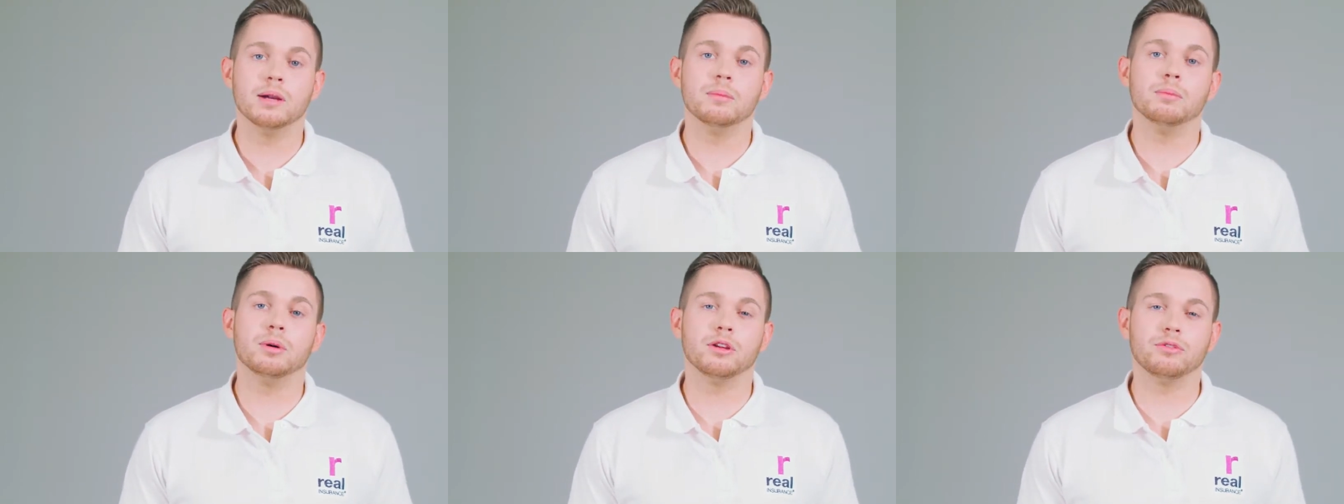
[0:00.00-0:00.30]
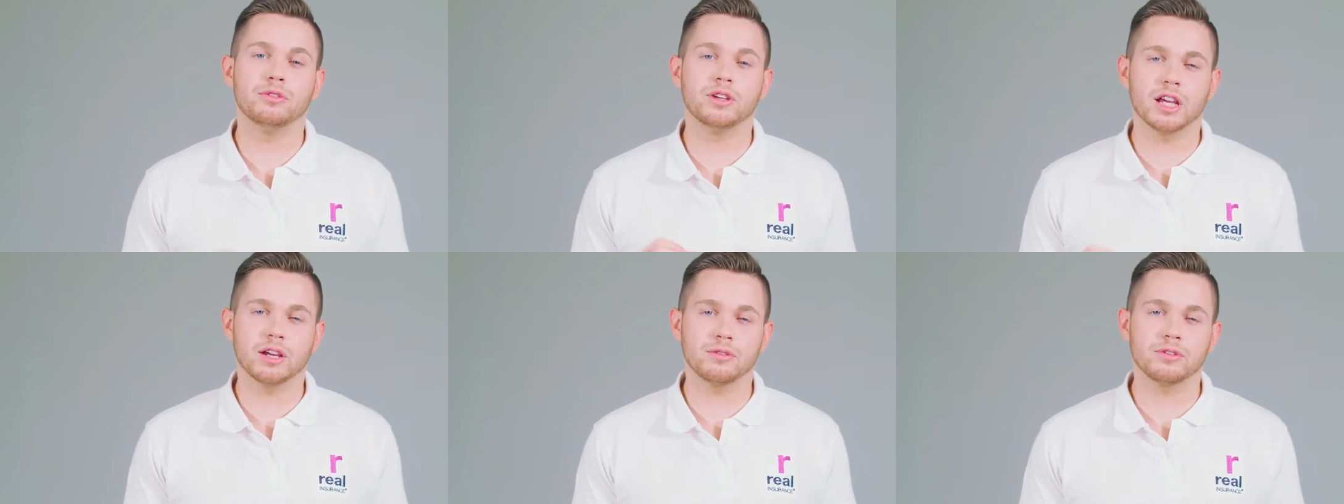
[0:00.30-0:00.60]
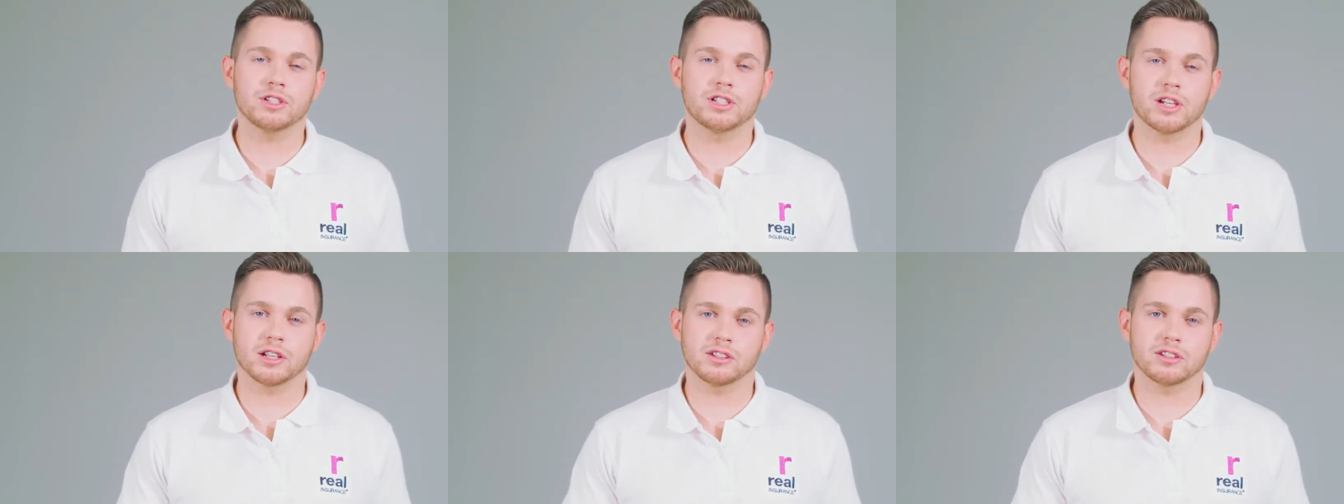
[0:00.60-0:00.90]
but have you
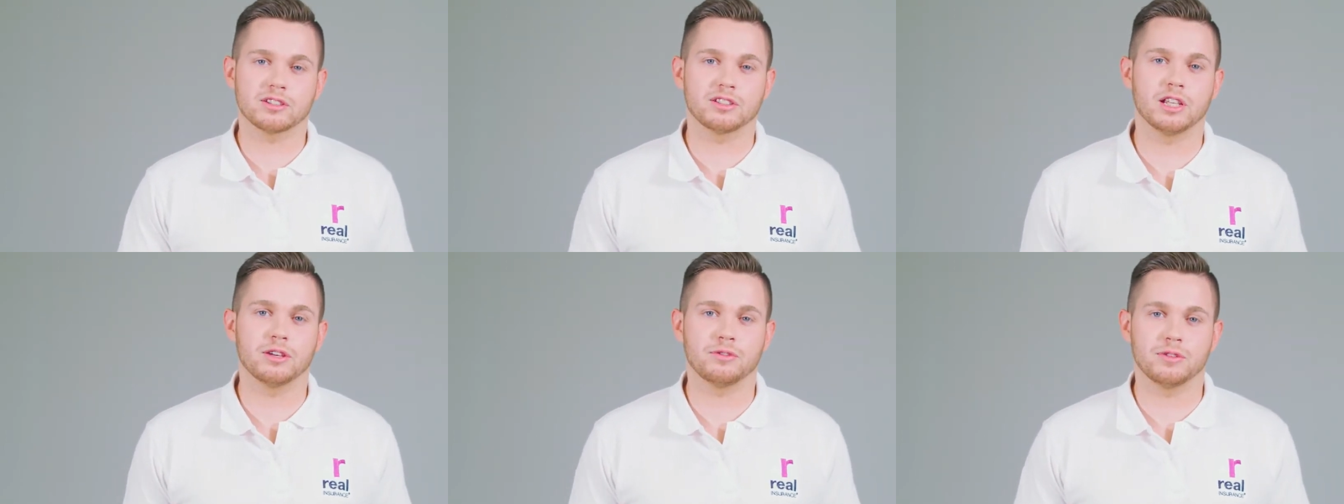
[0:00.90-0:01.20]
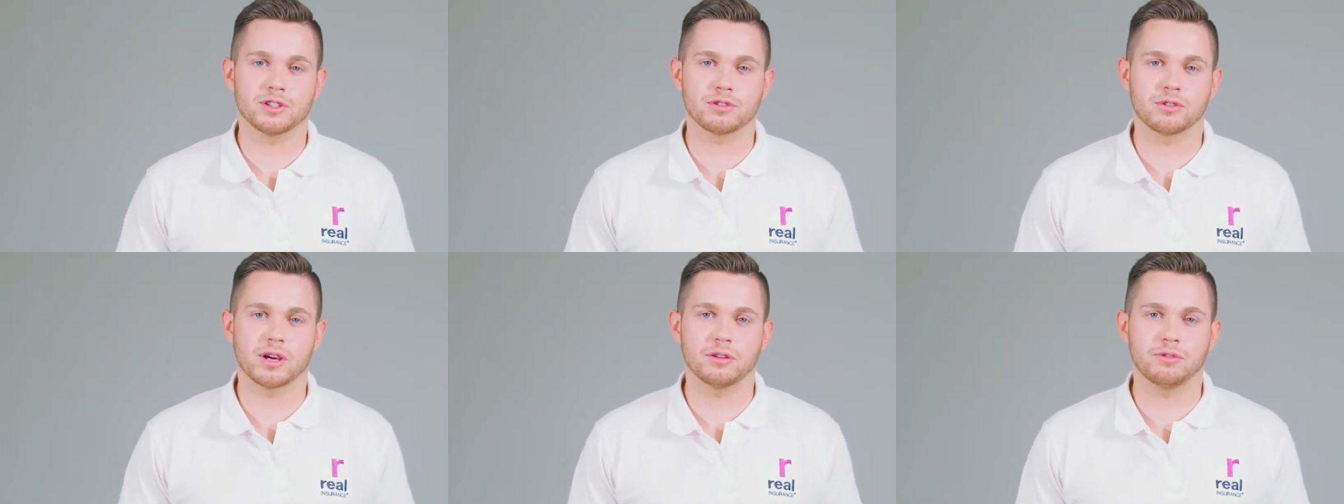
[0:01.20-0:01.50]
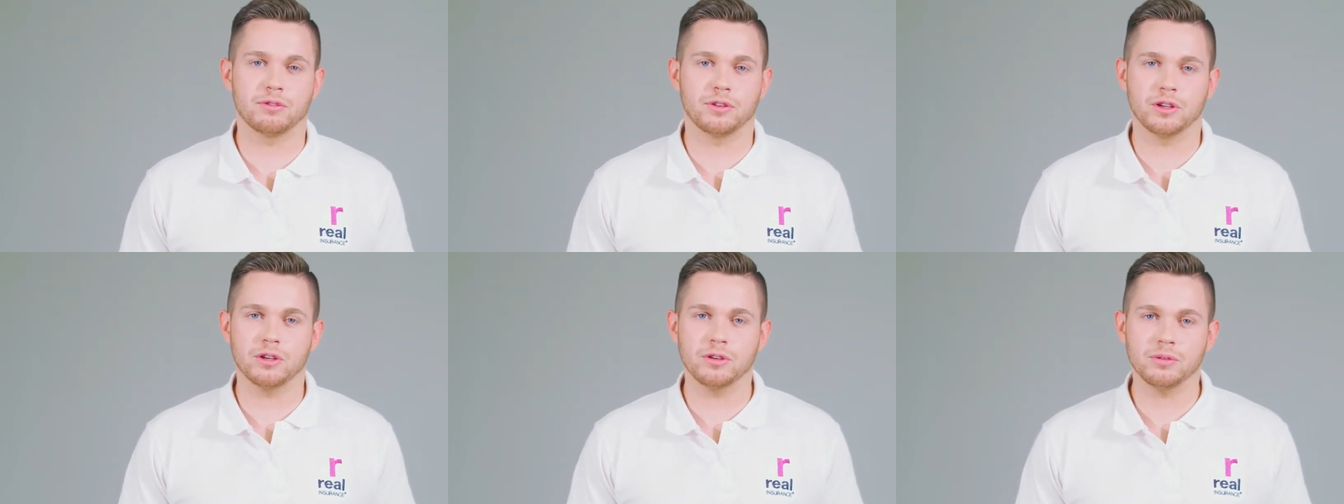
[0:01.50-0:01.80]
ever checked to see if it's right
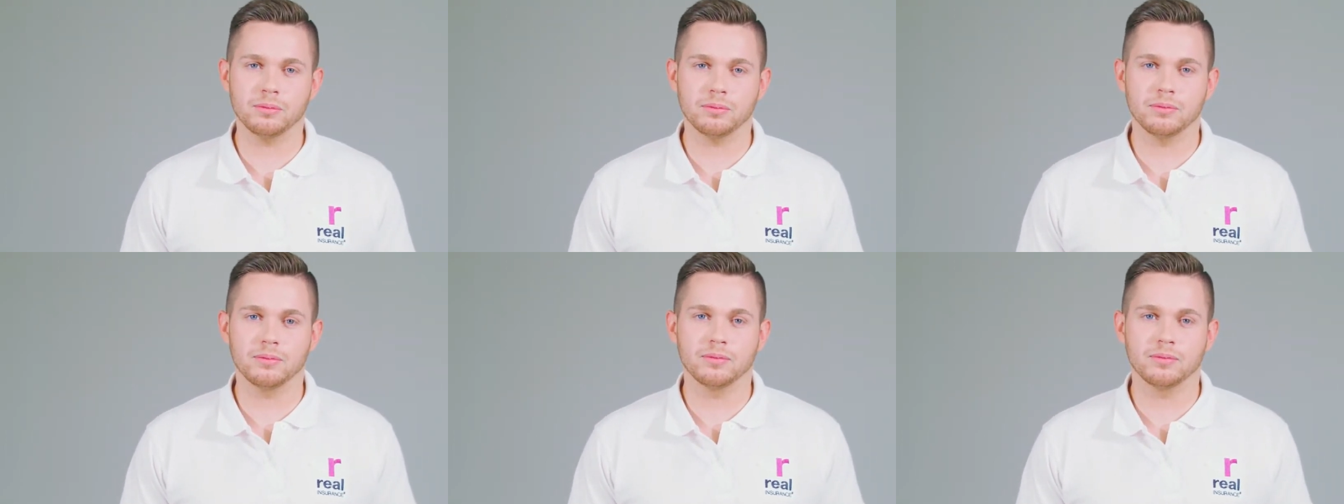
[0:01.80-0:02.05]
for you?